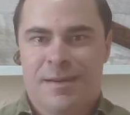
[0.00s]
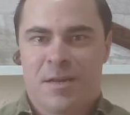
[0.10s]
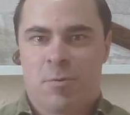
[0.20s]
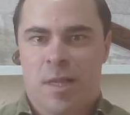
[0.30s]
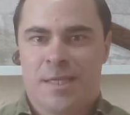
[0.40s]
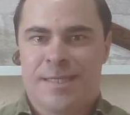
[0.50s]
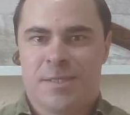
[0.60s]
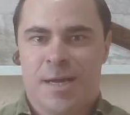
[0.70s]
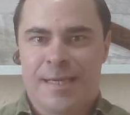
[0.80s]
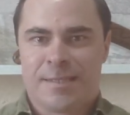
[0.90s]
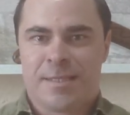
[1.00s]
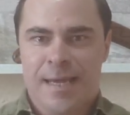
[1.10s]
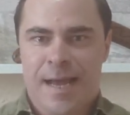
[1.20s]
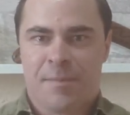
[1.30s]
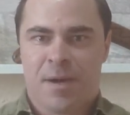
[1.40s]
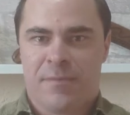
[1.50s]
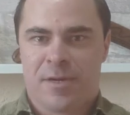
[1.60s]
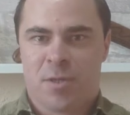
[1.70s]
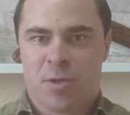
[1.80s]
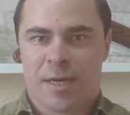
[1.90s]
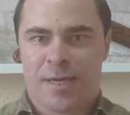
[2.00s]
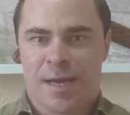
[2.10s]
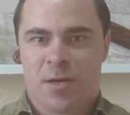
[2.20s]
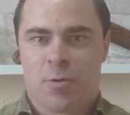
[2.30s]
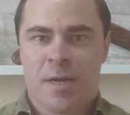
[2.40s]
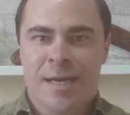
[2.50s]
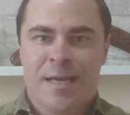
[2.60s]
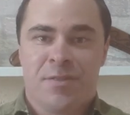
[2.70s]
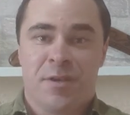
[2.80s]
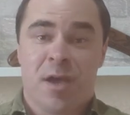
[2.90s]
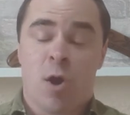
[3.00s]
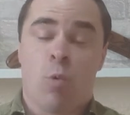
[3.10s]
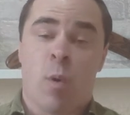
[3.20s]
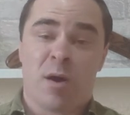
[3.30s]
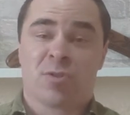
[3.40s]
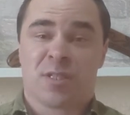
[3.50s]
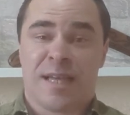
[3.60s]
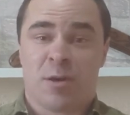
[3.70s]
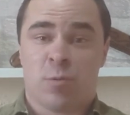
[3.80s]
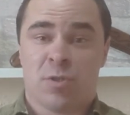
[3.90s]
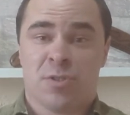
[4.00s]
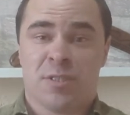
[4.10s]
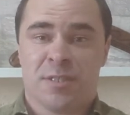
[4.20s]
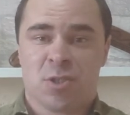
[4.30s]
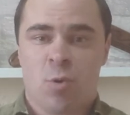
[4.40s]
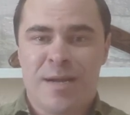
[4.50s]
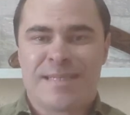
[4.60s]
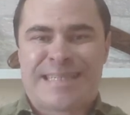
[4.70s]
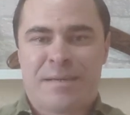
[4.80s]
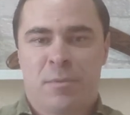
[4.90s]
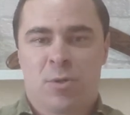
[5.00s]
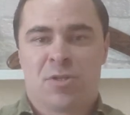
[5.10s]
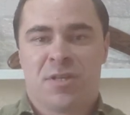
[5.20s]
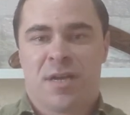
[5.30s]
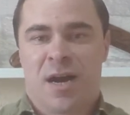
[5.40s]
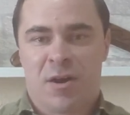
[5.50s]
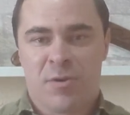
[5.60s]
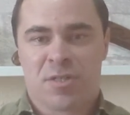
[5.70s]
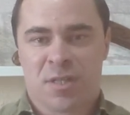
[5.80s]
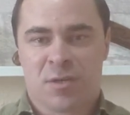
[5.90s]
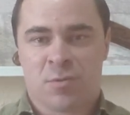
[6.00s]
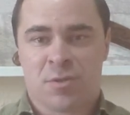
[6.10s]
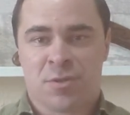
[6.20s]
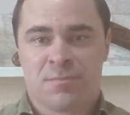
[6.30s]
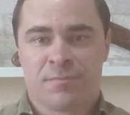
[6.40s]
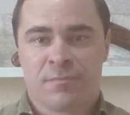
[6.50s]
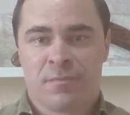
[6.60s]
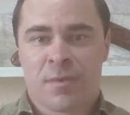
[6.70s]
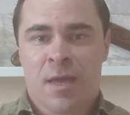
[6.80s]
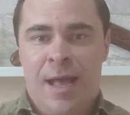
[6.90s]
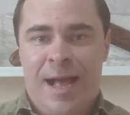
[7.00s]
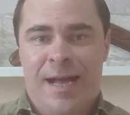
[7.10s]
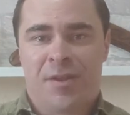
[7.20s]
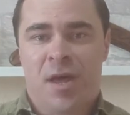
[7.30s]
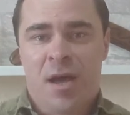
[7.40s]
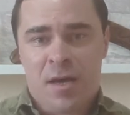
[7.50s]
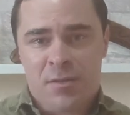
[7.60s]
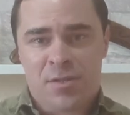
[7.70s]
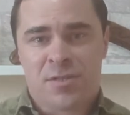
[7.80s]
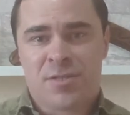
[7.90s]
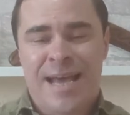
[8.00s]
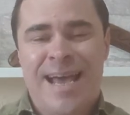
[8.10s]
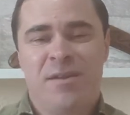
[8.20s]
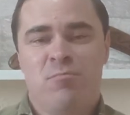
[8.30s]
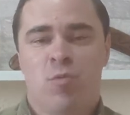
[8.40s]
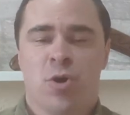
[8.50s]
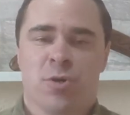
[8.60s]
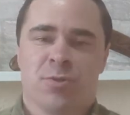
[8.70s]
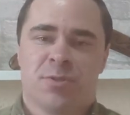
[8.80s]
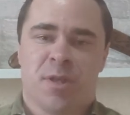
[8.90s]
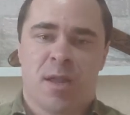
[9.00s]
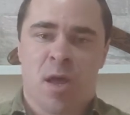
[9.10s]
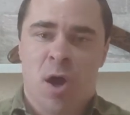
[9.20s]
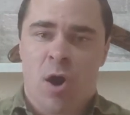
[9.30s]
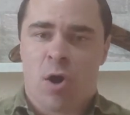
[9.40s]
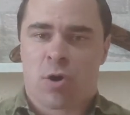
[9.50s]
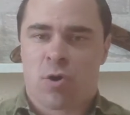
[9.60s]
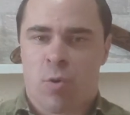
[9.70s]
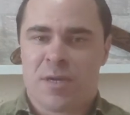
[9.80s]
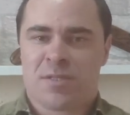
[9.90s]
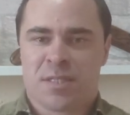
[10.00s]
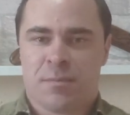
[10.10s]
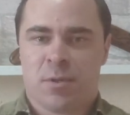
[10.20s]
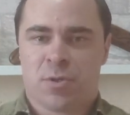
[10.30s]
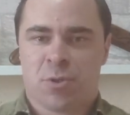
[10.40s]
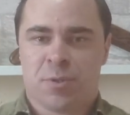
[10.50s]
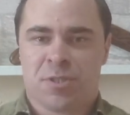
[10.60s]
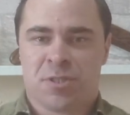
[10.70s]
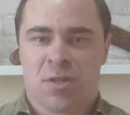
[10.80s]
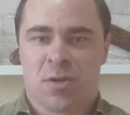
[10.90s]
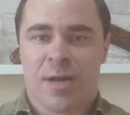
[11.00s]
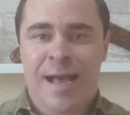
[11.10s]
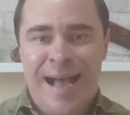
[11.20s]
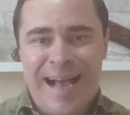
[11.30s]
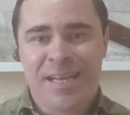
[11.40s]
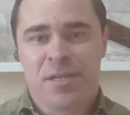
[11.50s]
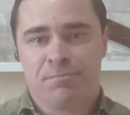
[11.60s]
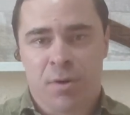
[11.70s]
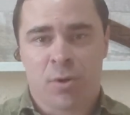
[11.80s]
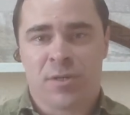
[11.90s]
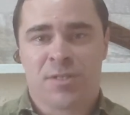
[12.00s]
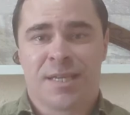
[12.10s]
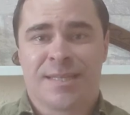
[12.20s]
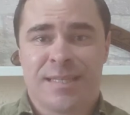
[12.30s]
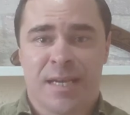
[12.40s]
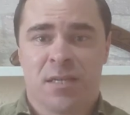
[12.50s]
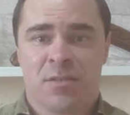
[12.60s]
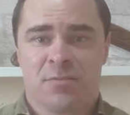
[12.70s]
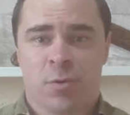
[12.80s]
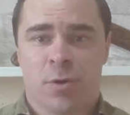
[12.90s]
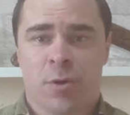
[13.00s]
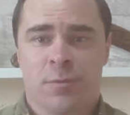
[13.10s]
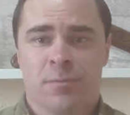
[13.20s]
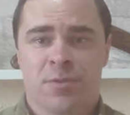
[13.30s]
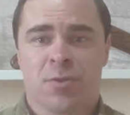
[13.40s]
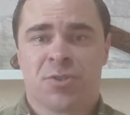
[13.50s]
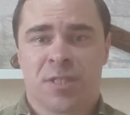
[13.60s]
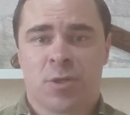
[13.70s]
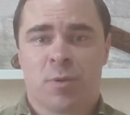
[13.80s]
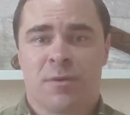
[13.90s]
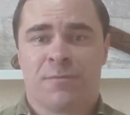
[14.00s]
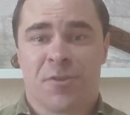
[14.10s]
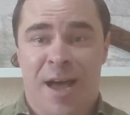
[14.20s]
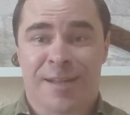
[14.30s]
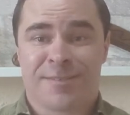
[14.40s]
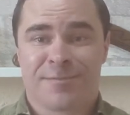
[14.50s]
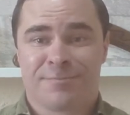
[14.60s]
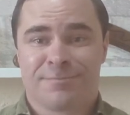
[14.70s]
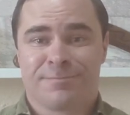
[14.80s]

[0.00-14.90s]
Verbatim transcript: Ben Llywelyn here and today I'm having a look at how the Welsh language is quite similar to the Irish language and just 10 words that are quite similar to each other and a bonus at the end for you so stick around for that.